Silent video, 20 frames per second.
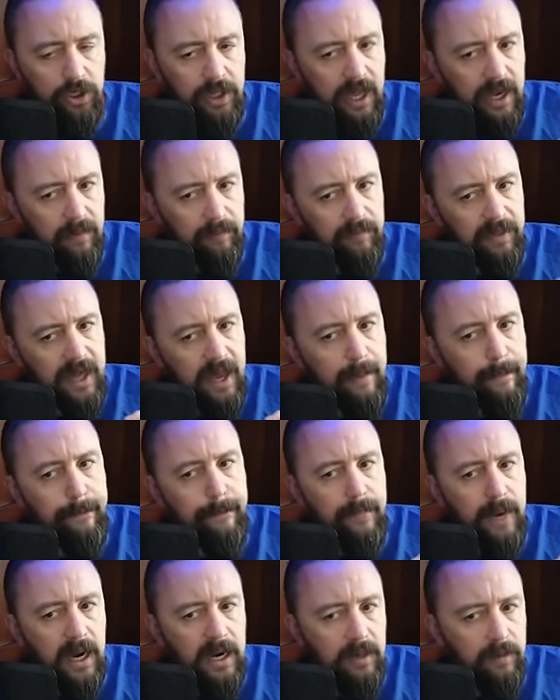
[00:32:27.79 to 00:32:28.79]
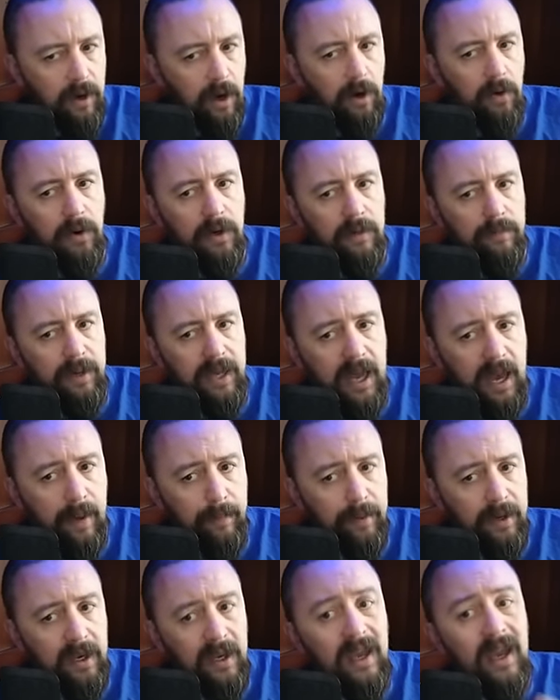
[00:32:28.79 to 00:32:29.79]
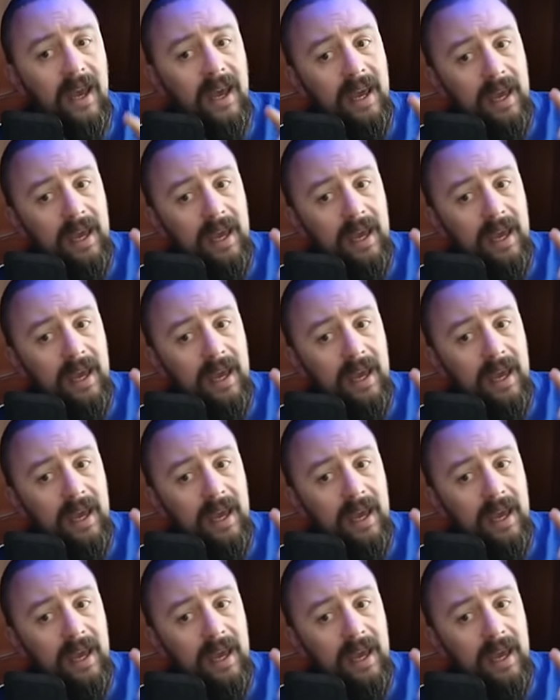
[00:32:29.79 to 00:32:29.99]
That that might already be happening